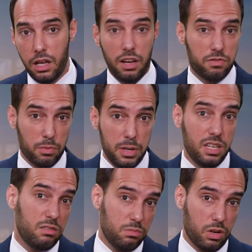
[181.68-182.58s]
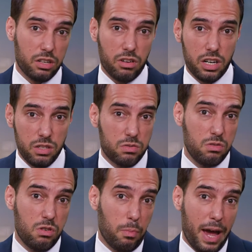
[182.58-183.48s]
And for me, when I try to use
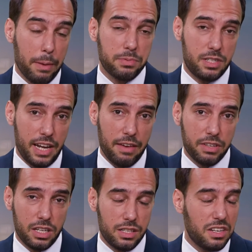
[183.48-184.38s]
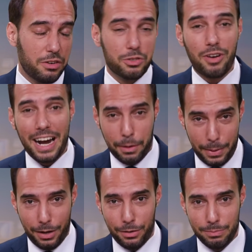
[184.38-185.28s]
Google Maps to navigate to the nearest Cracker
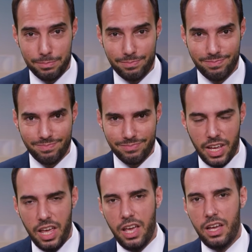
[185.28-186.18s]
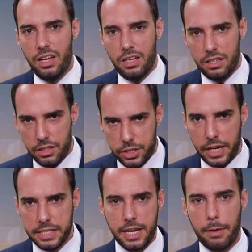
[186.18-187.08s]
Barrel. The
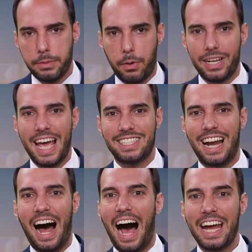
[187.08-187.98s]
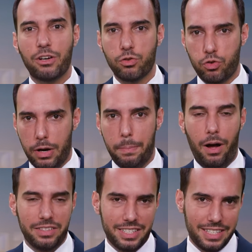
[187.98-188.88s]
Chinese Communist Party has an iron grip
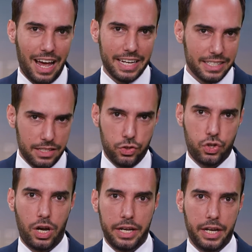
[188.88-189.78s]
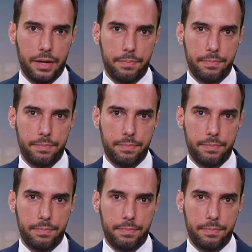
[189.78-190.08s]
on science in China.